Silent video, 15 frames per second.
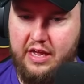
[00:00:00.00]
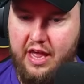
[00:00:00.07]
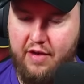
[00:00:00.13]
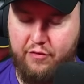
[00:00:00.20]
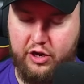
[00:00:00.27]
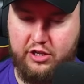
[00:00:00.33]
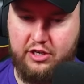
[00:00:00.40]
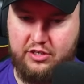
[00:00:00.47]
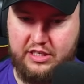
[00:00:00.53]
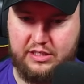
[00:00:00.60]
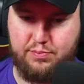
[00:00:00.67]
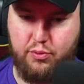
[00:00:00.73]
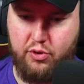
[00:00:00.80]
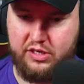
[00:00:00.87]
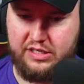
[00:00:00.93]
If we clear these
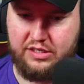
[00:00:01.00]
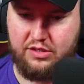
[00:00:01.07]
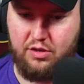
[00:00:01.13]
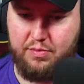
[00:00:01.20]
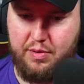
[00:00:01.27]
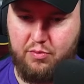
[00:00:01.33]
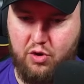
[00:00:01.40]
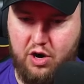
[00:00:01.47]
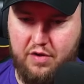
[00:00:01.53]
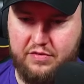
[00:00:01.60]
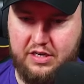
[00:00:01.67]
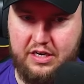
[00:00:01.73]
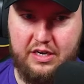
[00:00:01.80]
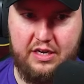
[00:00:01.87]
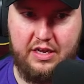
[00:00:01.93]
poisons a little bit more
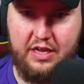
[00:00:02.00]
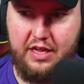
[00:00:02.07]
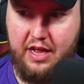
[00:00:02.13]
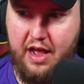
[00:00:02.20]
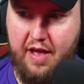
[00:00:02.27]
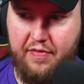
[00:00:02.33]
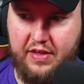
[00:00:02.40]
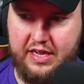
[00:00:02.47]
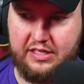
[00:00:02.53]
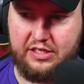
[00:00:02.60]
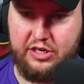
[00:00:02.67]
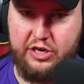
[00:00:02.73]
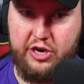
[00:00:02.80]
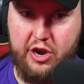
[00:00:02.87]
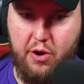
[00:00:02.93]
often, I think it's
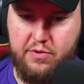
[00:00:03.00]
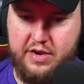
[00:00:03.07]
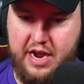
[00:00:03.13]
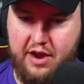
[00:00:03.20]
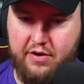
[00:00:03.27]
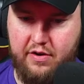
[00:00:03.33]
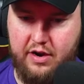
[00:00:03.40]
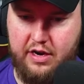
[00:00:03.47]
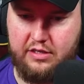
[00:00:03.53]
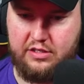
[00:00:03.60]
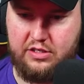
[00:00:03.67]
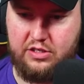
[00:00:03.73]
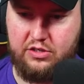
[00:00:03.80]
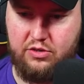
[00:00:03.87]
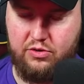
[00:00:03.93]
no doubt a
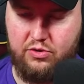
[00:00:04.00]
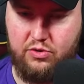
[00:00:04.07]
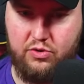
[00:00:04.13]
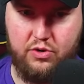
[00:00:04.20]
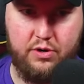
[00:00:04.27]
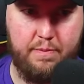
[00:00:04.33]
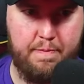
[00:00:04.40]
two